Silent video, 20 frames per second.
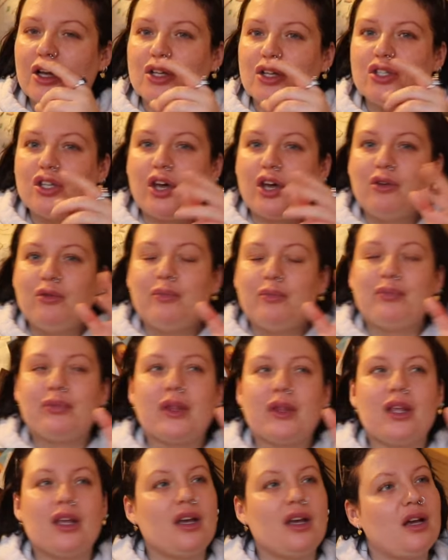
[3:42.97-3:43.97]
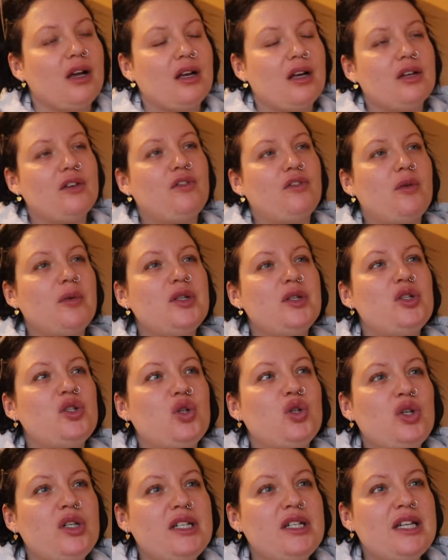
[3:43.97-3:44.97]
So, from a
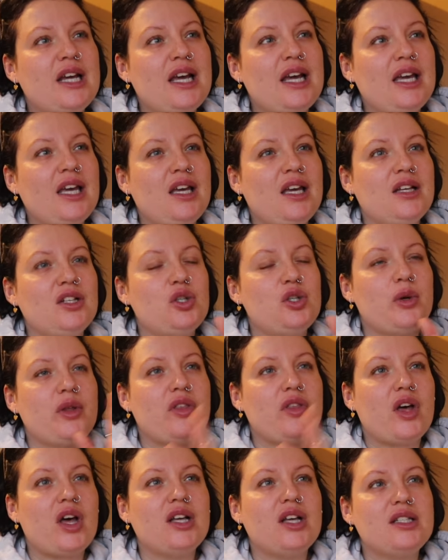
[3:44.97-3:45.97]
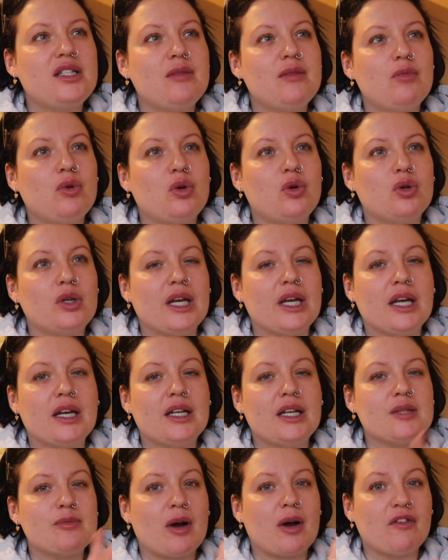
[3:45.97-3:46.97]
Sunday to a Thursday morning
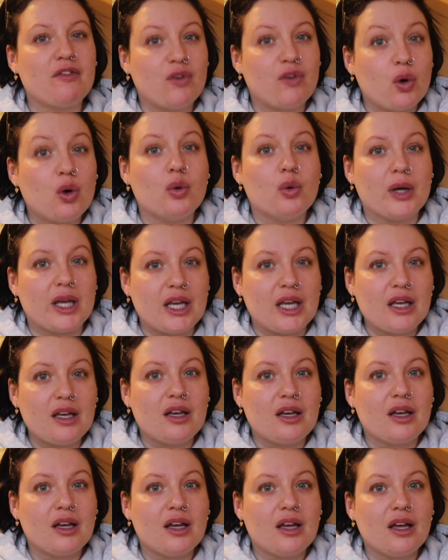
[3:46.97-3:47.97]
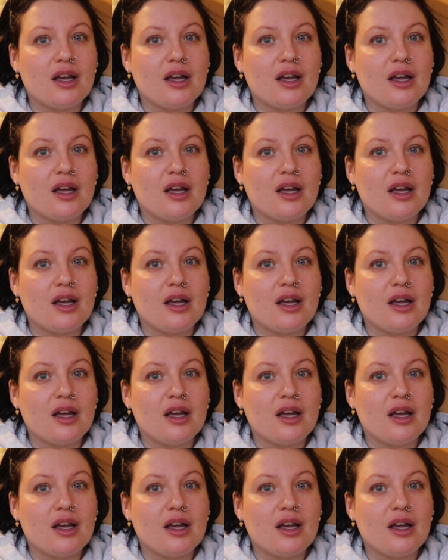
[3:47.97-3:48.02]
is my 4 week,